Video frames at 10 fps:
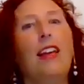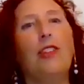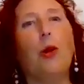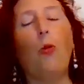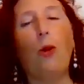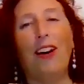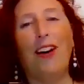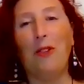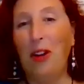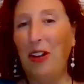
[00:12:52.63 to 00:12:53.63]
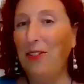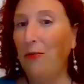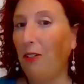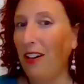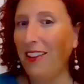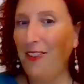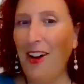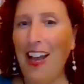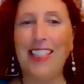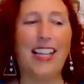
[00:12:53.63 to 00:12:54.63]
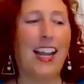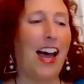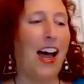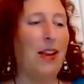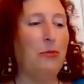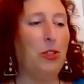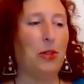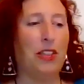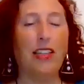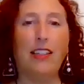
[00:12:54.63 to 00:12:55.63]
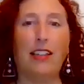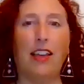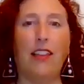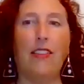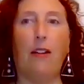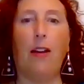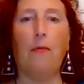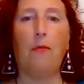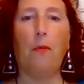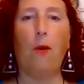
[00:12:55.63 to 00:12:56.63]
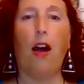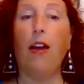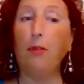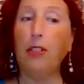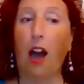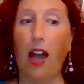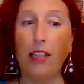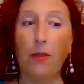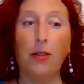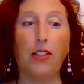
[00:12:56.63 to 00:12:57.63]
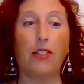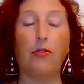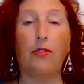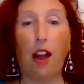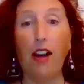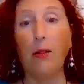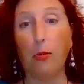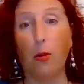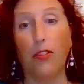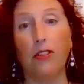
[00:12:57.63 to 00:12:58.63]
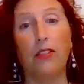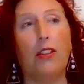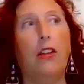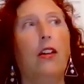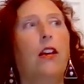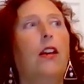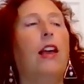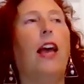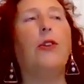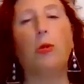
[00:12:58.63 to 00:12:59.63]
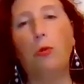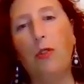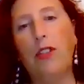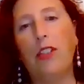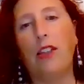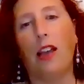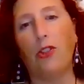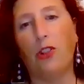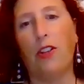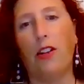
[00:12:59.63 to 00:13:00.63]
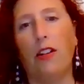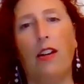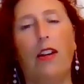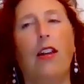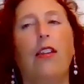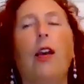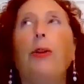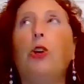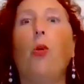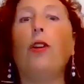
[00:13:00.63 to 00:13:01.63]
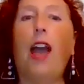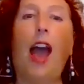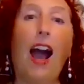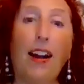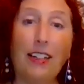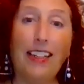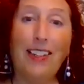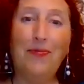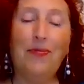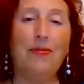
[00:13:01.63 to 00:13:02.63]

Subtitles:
So one of the ways that I'm doing this, and I was guided because it's very important as we move into next year that we don't carry